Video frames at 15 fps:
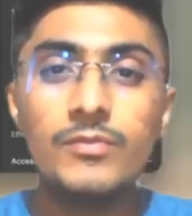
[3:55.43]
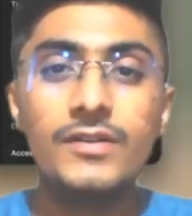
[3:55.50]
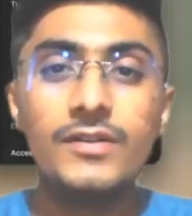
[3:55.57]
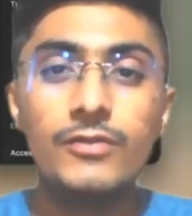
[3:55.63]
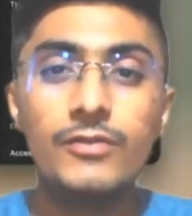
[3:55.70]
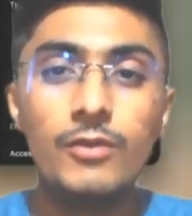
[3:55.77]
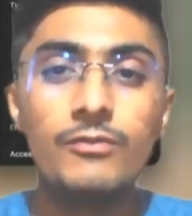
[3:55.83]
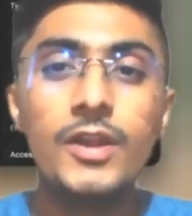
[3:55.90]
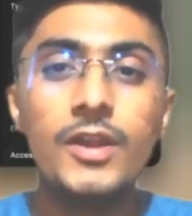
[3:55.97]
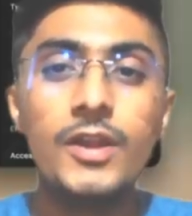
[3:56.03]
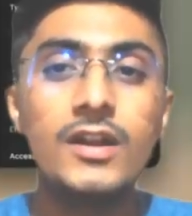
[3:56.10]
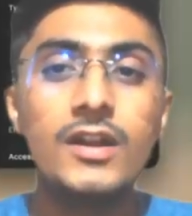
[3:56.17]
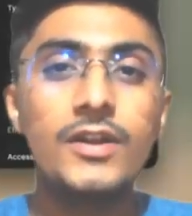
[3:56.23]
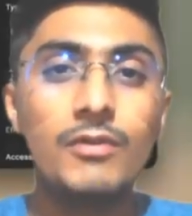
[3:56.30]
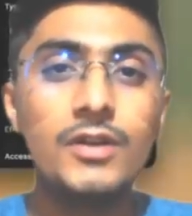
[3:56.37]
Figma Config
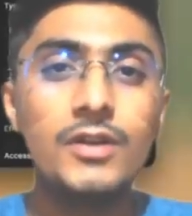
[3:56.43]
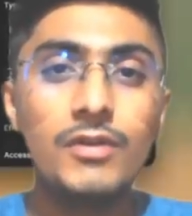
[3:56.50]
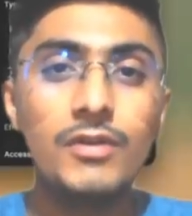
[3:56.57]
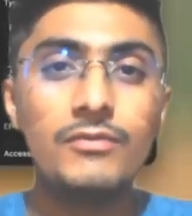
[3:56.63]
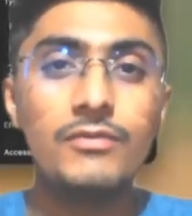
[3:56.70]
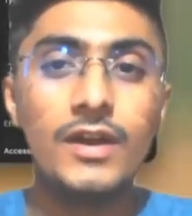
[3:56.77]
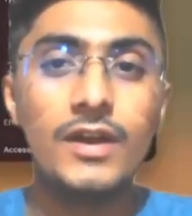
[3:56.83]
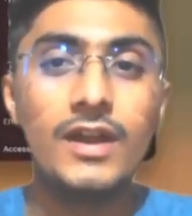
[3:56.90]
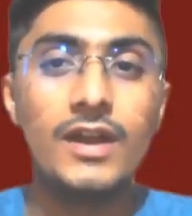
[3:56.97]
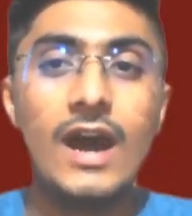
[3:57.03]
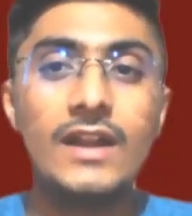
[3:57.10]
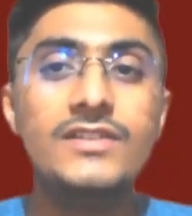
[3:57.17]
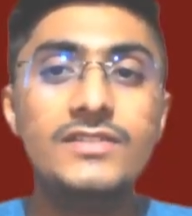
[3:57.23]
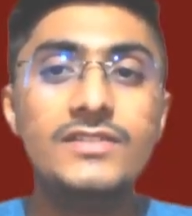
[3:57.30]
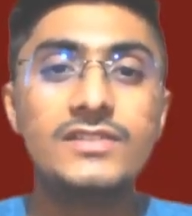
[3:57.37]
2025 aren't
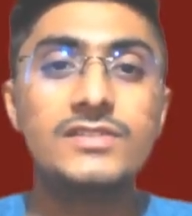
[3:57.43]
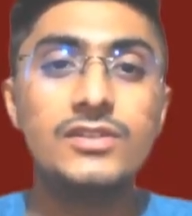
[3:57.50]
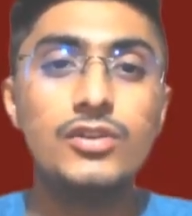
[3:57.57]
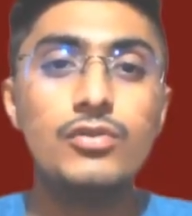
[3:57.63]
just new